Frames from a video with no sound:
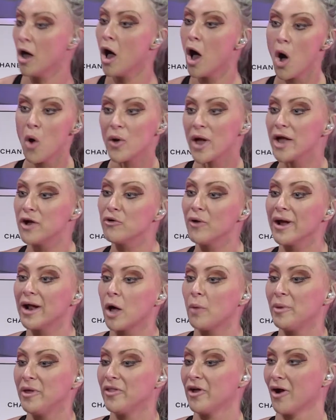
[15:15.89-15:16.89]
Okay, great, I'll
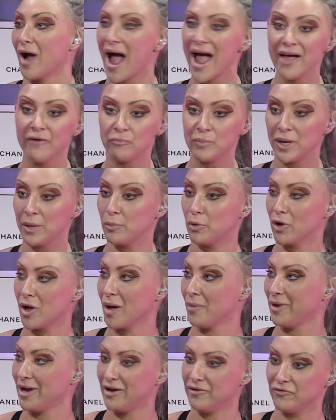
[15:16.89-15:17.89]
be there. I have people
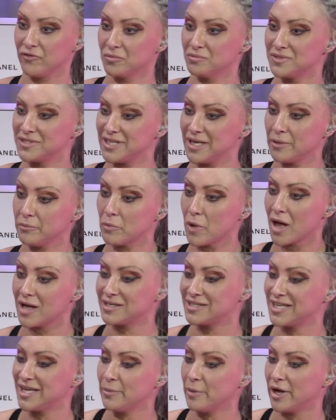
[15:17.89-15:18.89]
coming in from
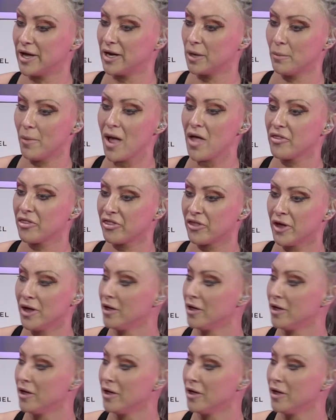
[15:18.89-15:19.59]
SEMA in a month